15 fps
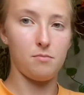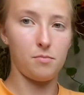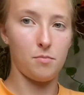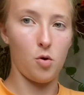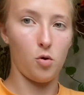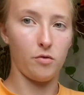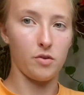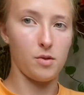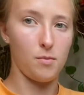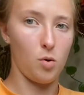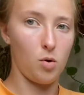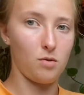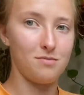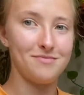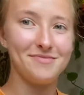over the
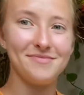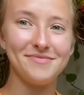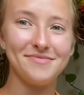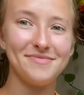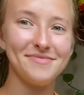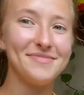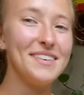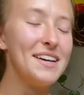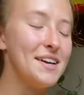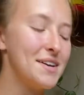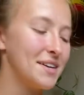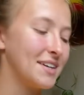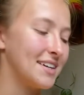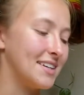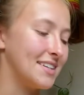bowl
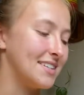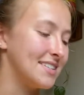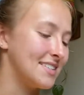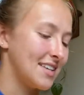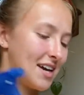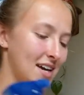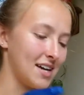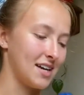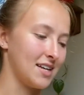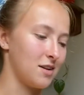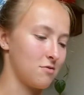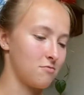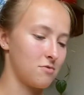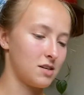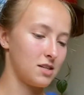because I
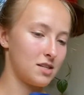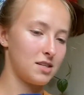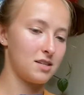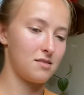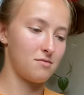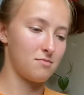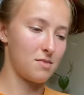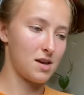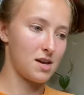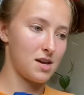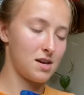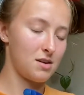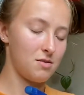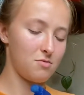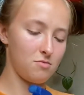don't want
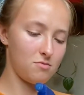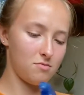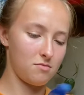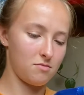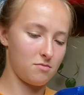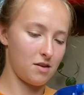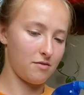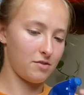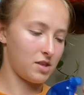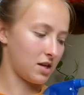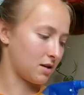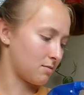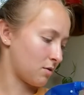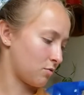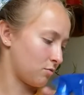everything in
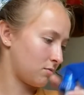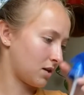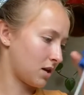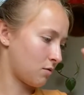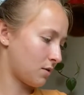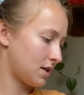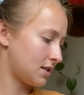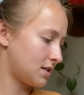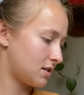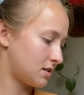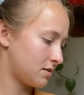my room to get wet.